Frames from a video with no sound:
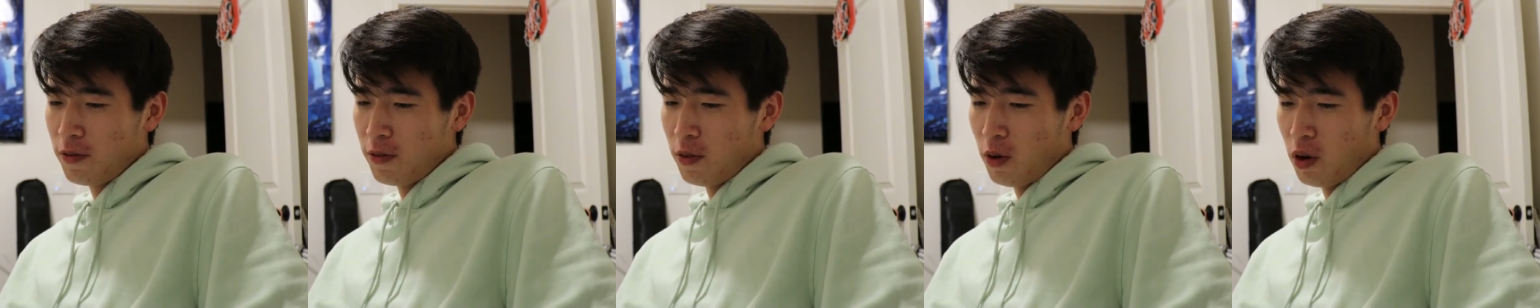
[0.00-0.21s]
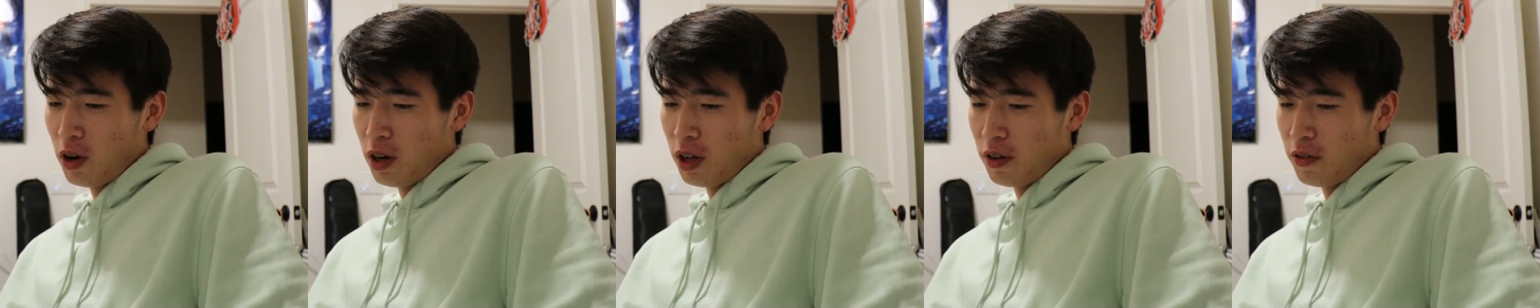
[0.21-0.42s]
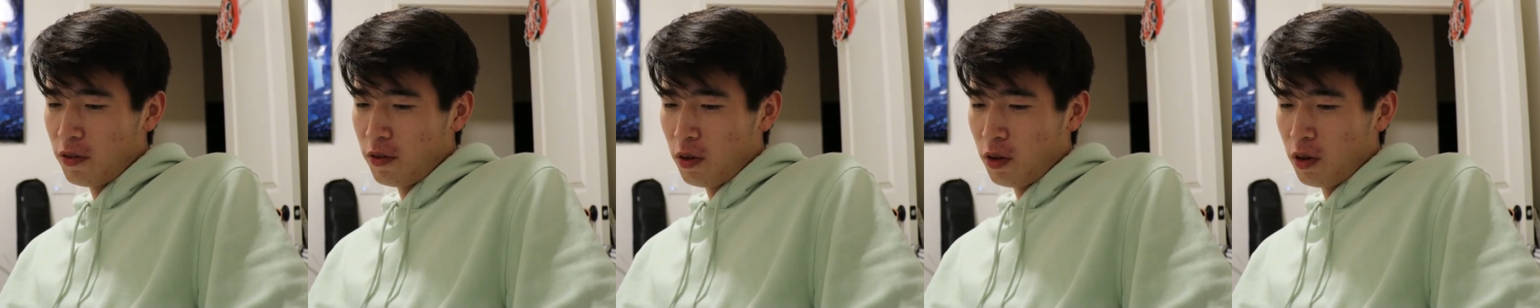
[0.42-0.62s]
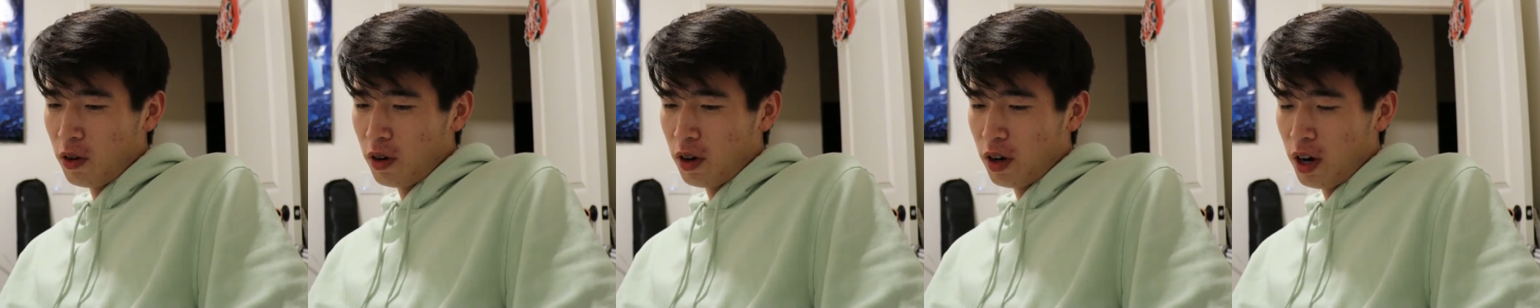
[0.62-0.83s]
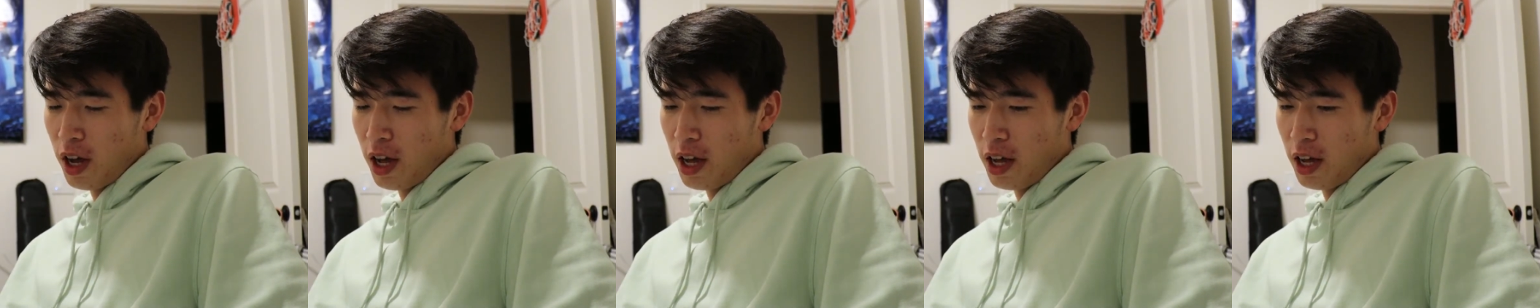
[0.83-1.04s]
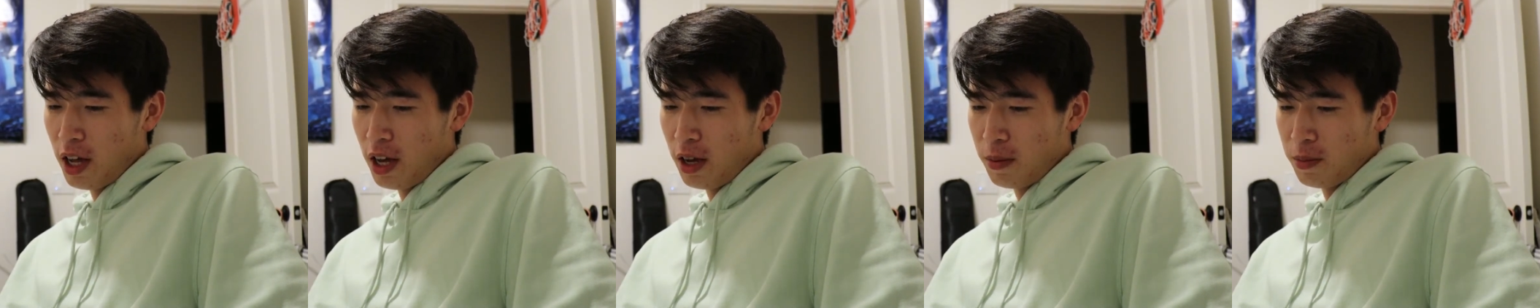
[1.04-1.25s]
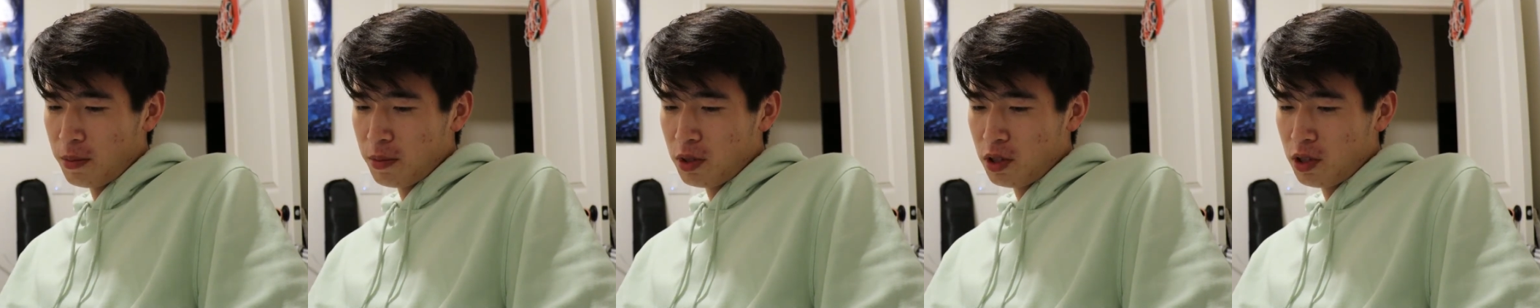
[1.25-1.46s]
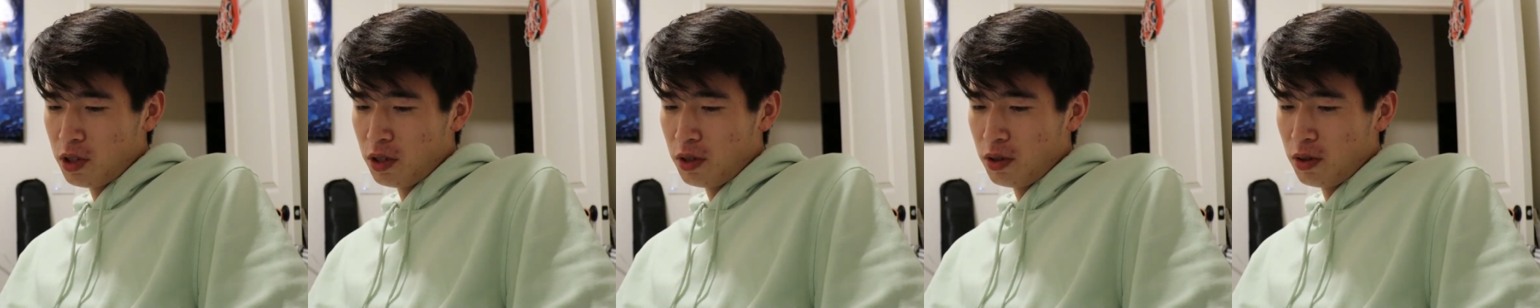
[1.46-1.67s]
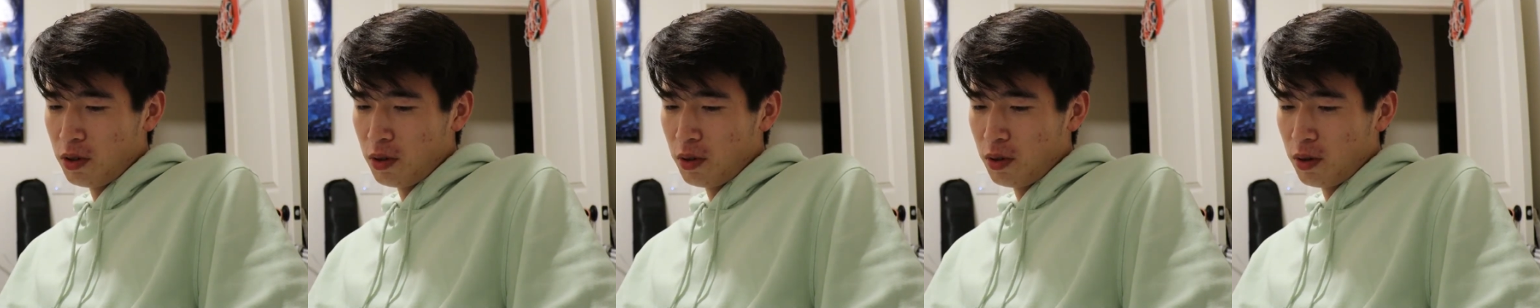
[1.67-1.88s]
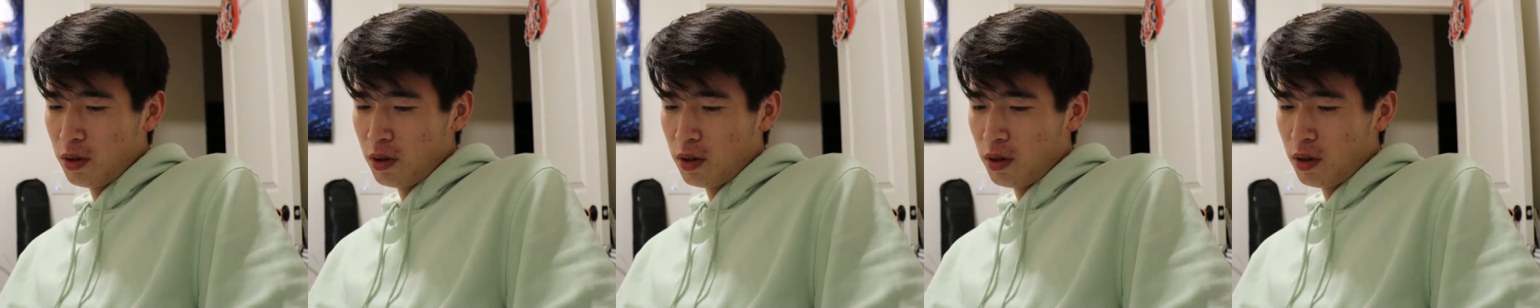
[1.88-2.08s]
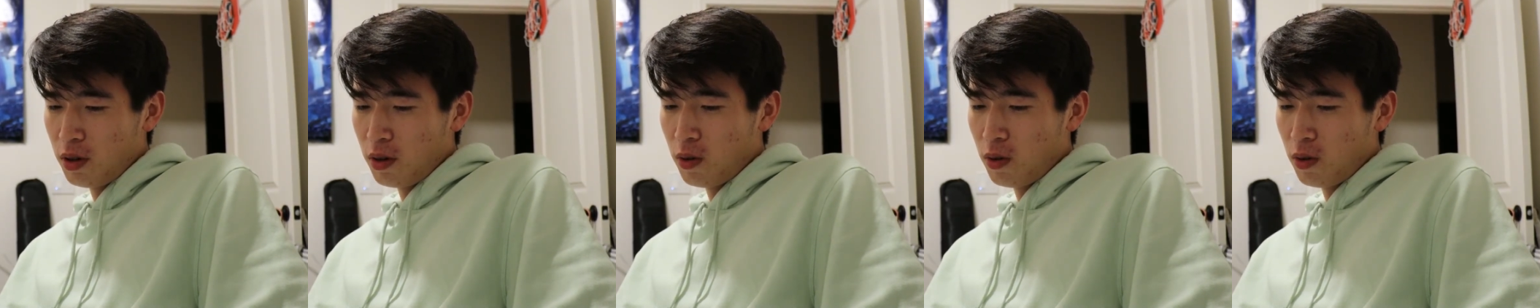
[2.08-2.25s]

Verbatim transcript: 44 a.m. to